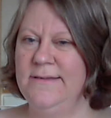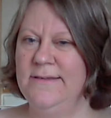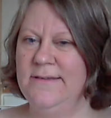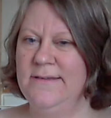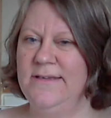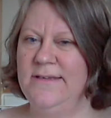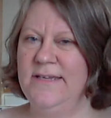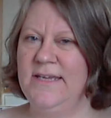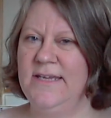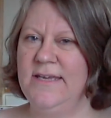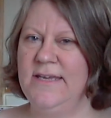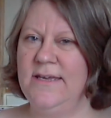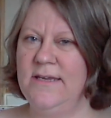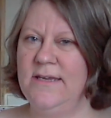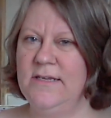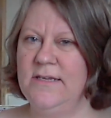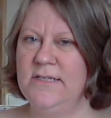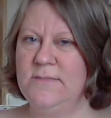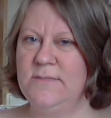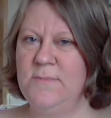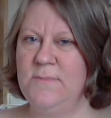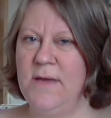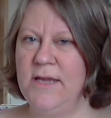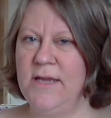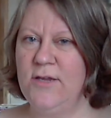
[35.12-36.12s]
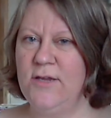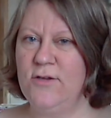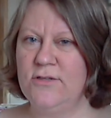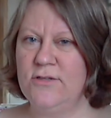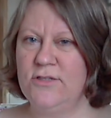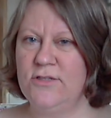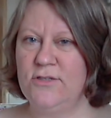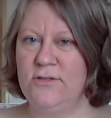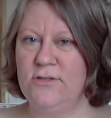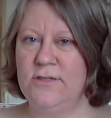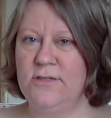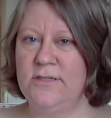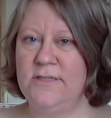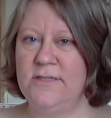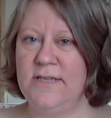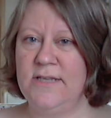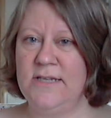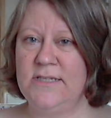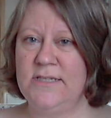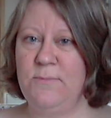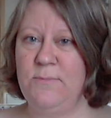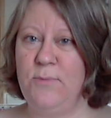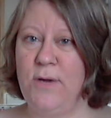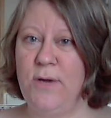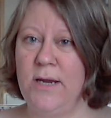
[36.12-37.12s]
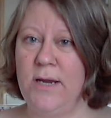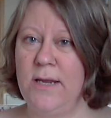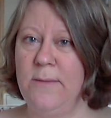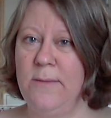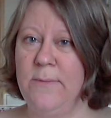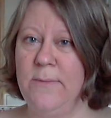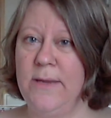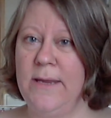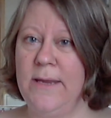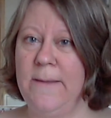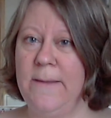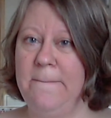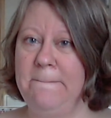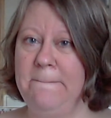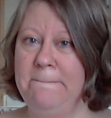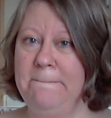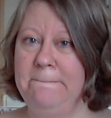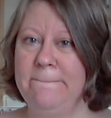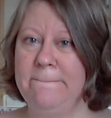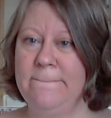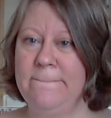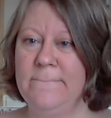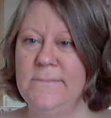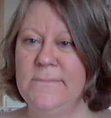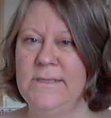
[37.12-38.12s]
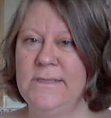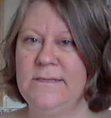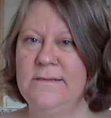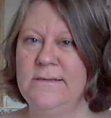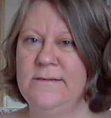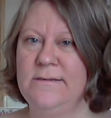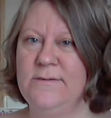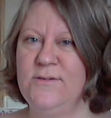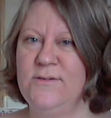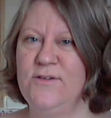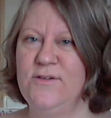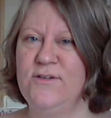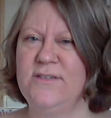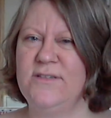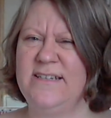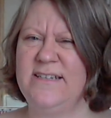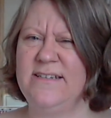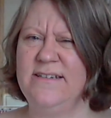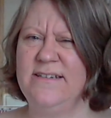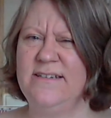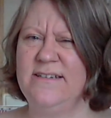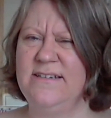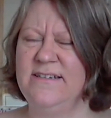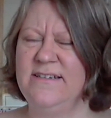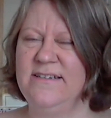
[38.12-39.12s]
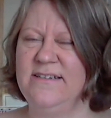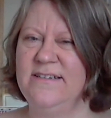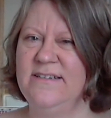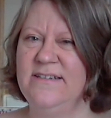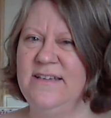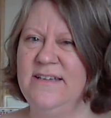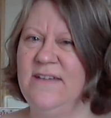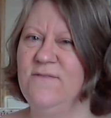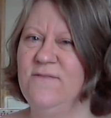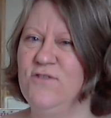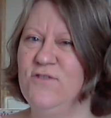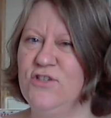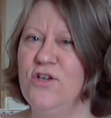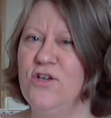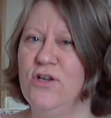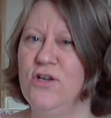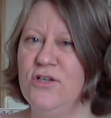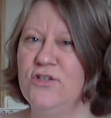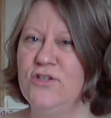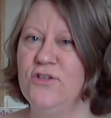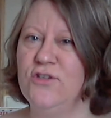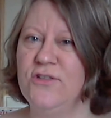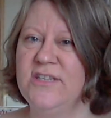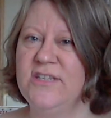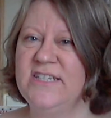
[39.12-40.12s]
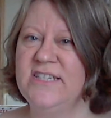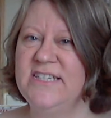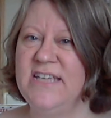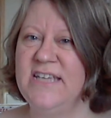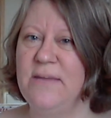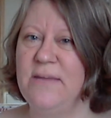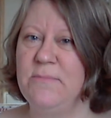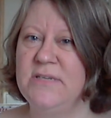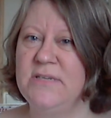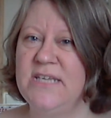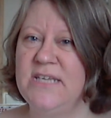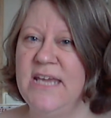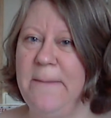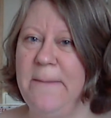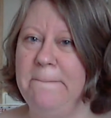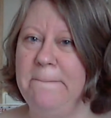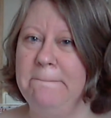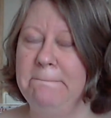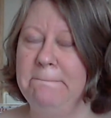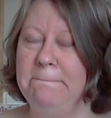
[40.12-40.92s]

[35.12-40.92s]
in case my younger son decides to prank me. Because gone and done the same to him.